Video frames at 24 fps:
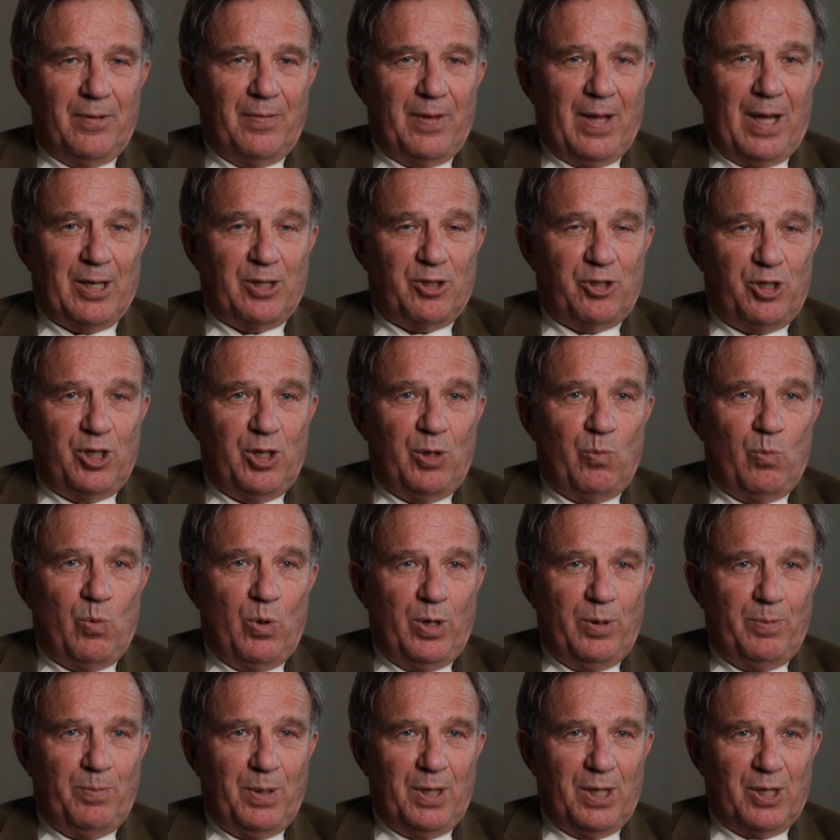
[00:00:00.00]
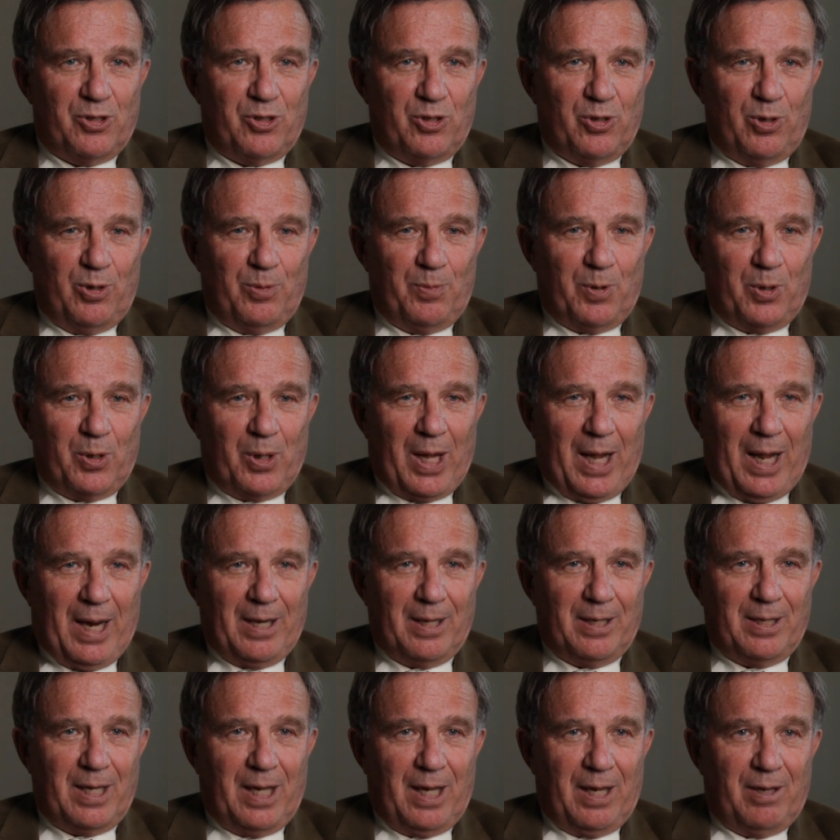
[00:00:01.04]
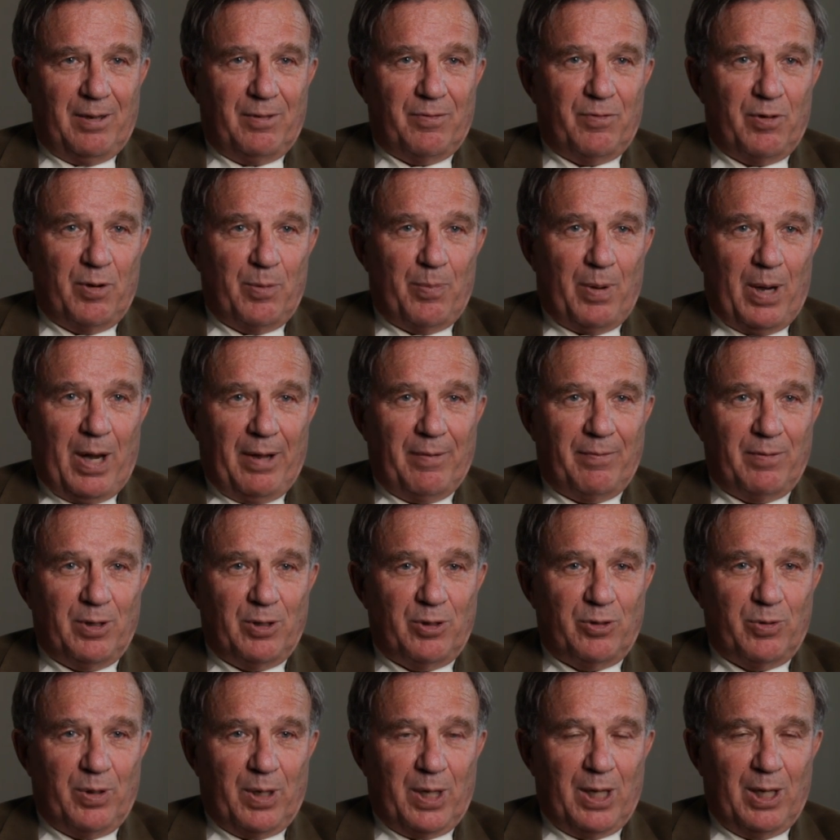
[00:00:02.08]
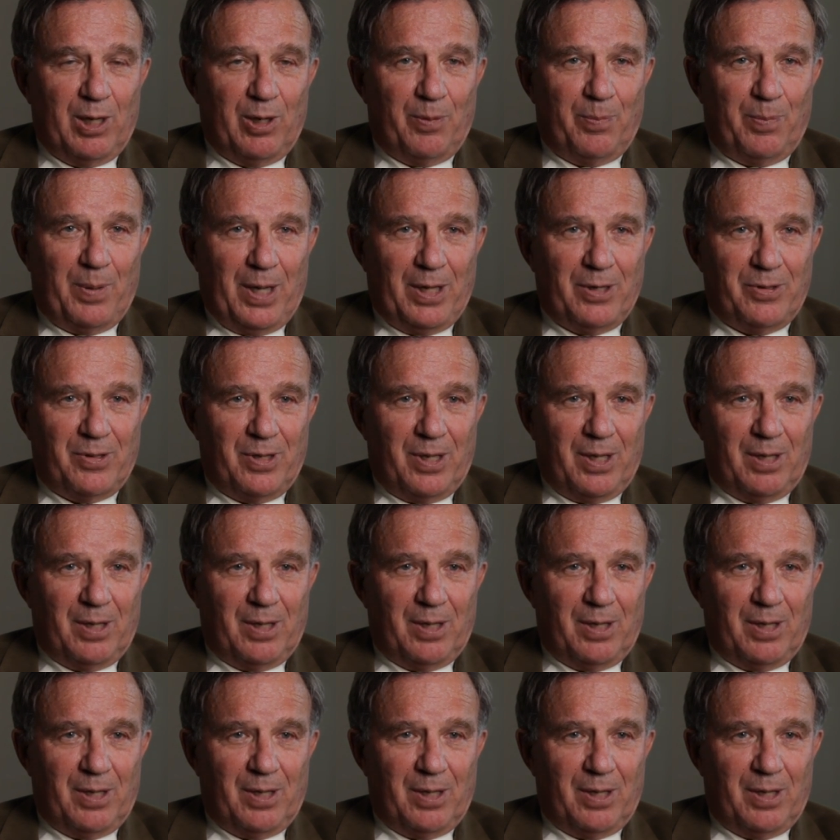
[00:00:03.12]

that she would be a suitable candidate for biventricular pacing.